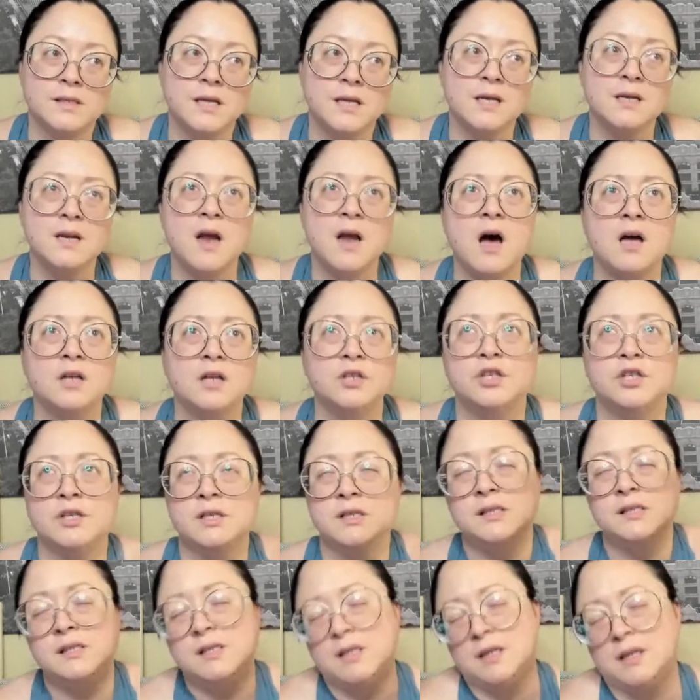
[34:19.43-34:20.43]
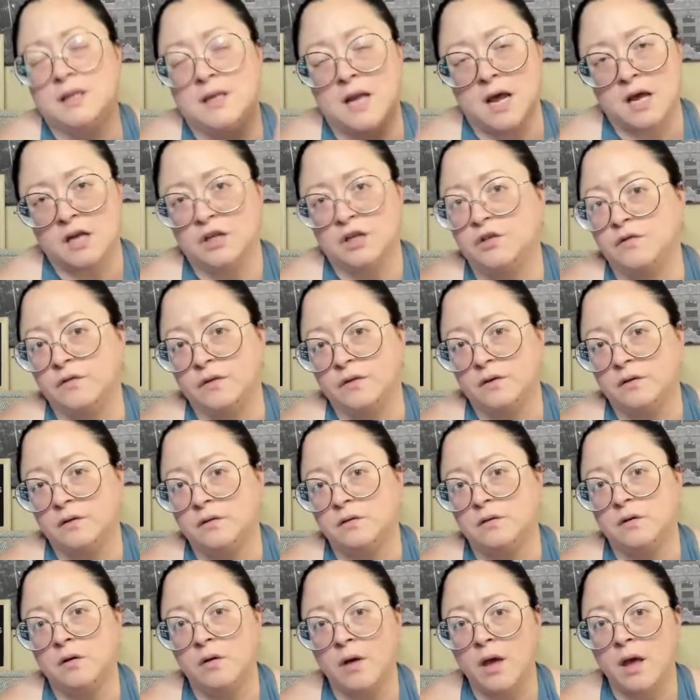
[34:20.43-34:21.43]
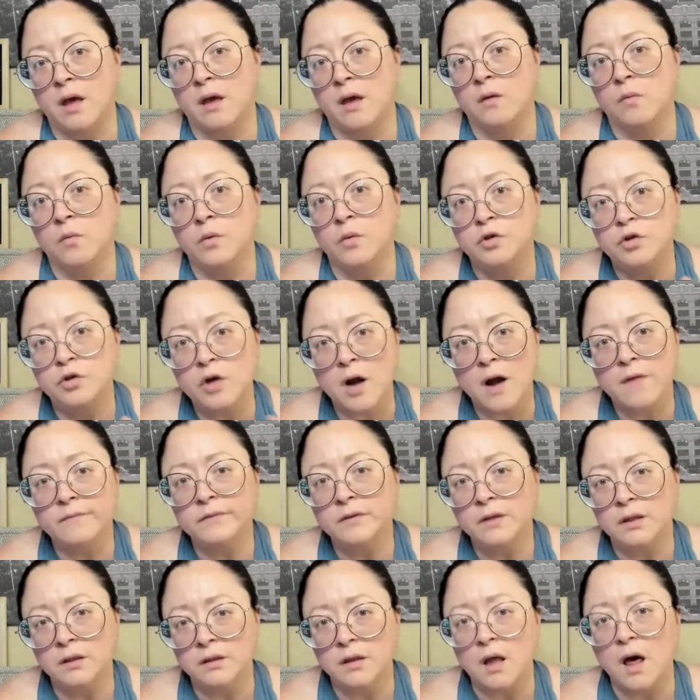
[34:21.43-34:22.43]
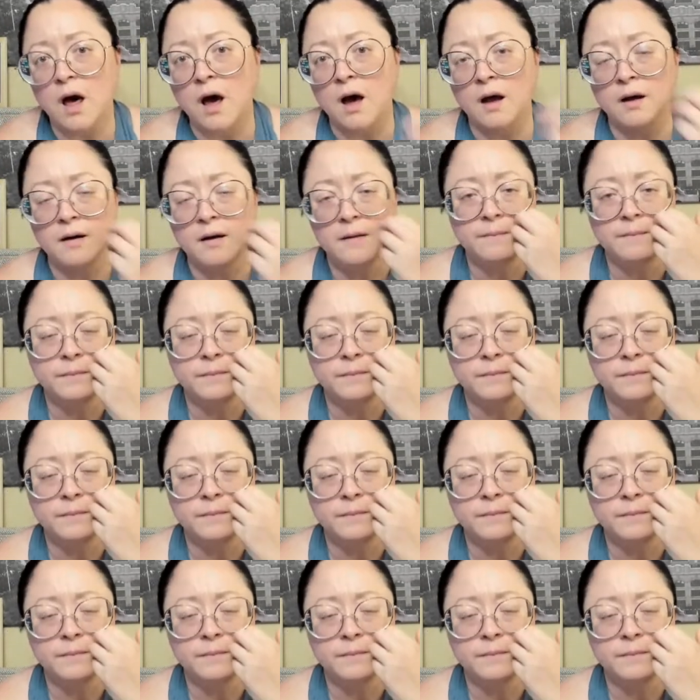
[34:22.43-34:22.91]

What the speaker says: and not just in Nashville. Okay, we travel a lot,